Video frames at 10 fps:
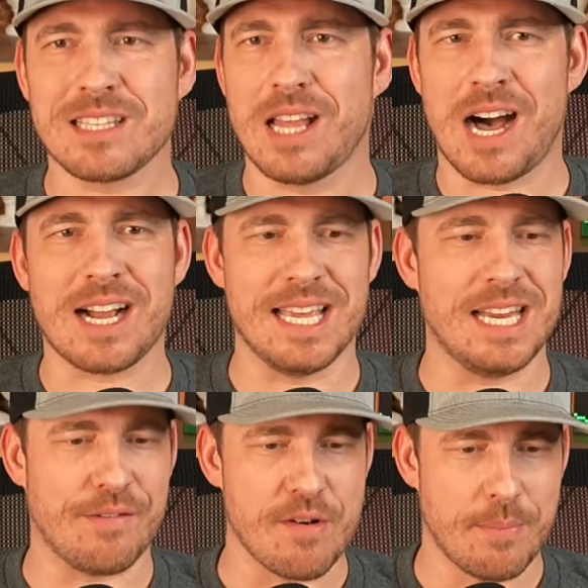lock
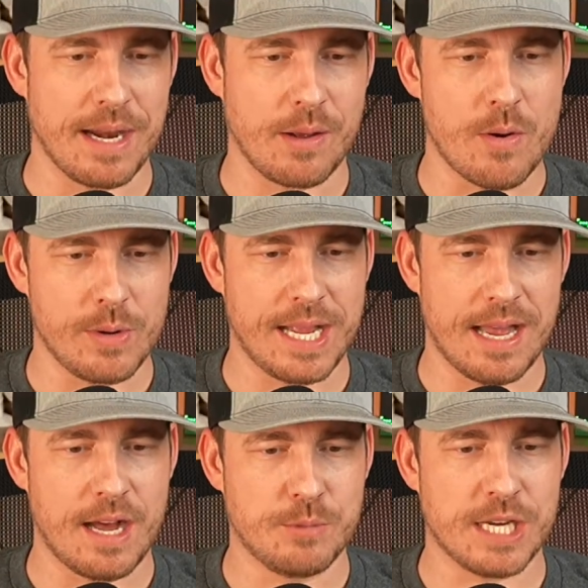in, everybody. What we
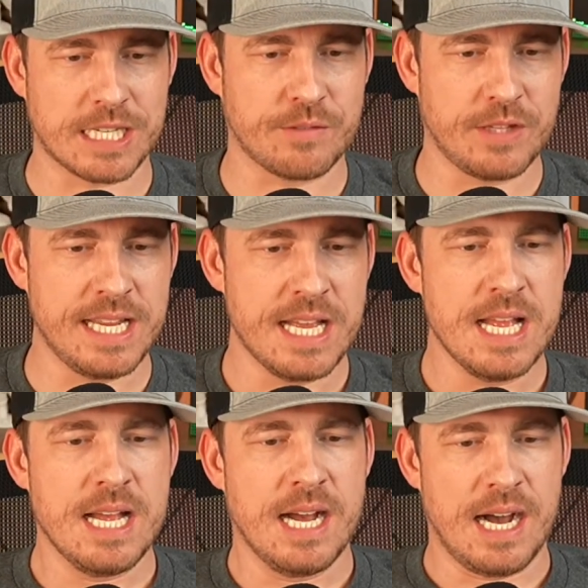got? Objectively,
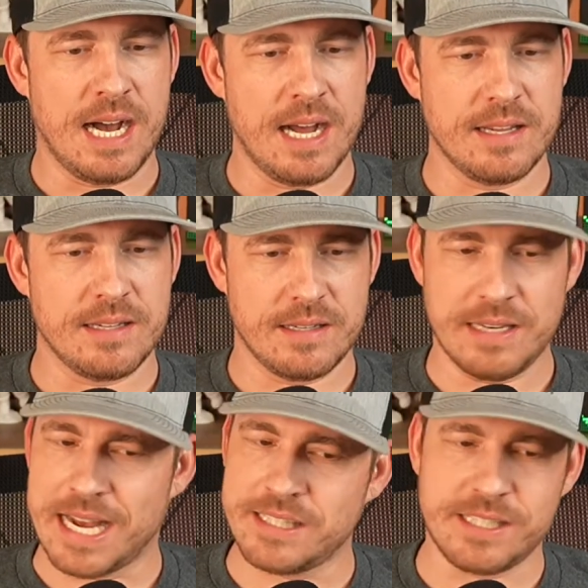nice
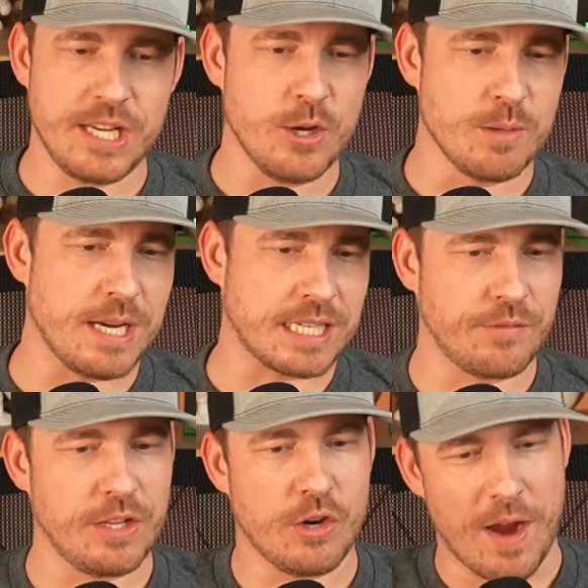to see you.
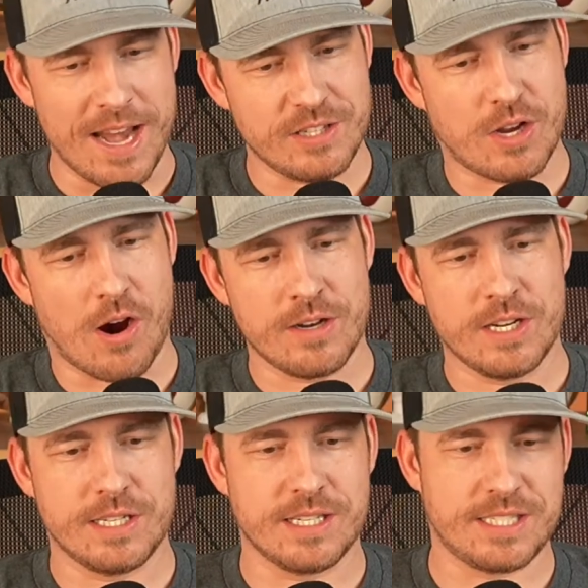Objectively, Granny's
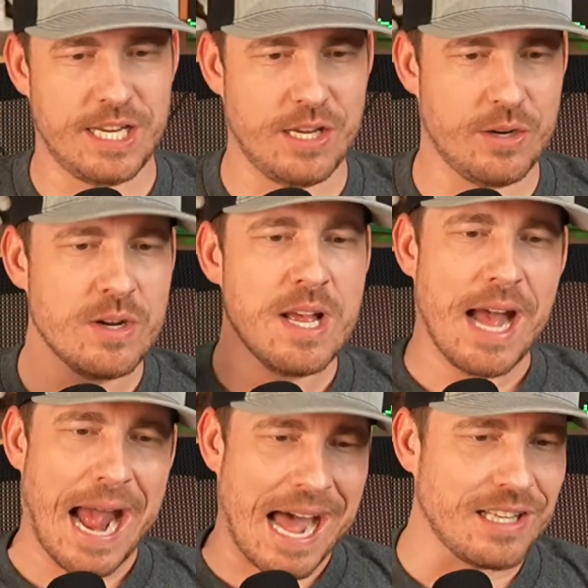Garden, good to see you.
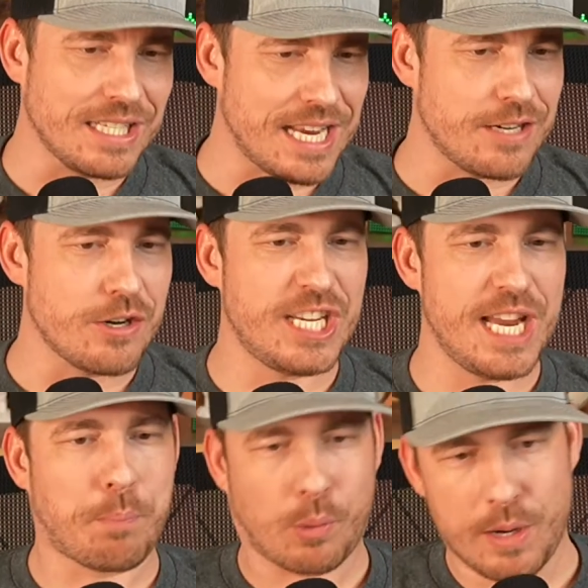Alexander
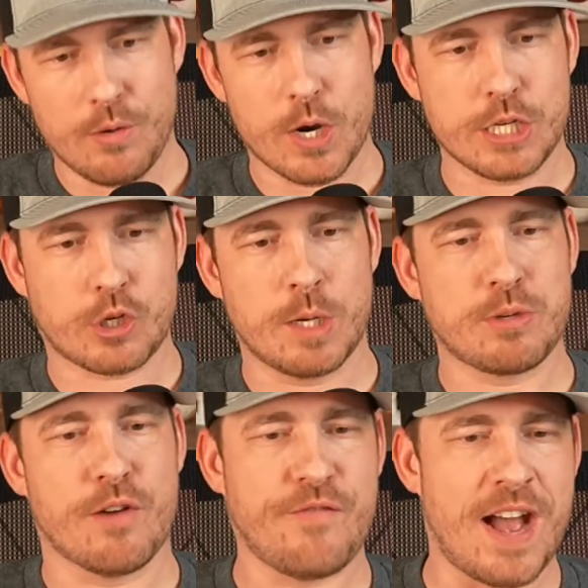G, Pre-Rich,
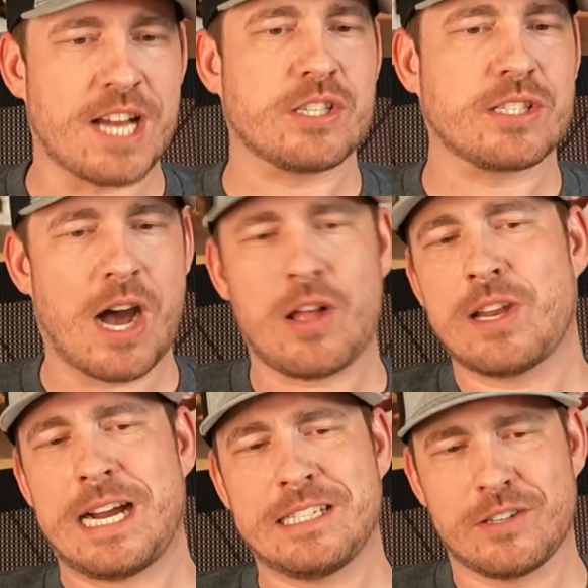Crypto Fascist
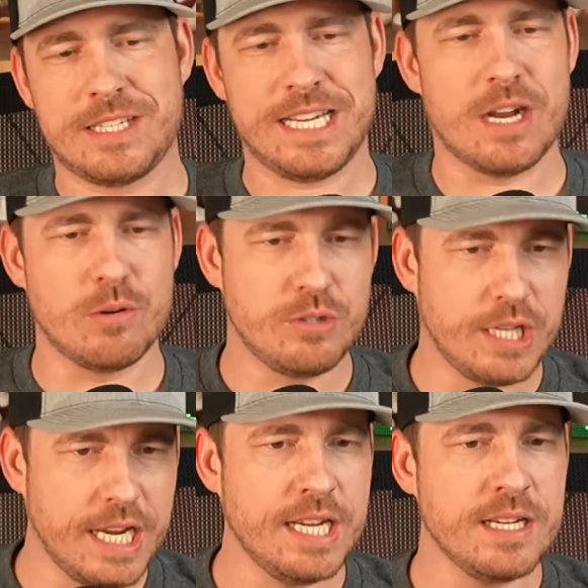Colonizer,
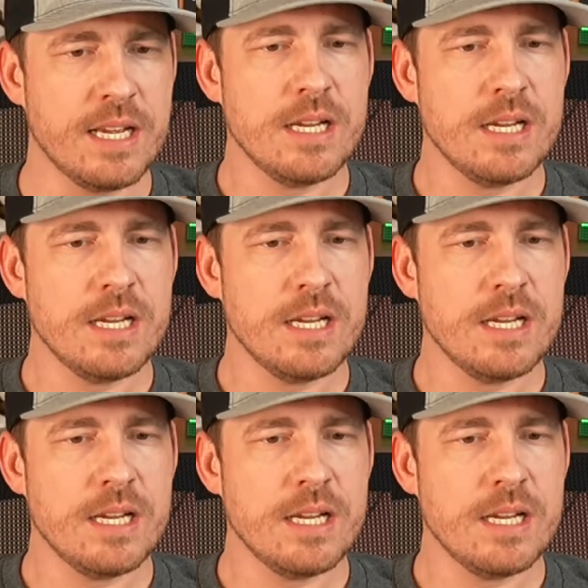DOD,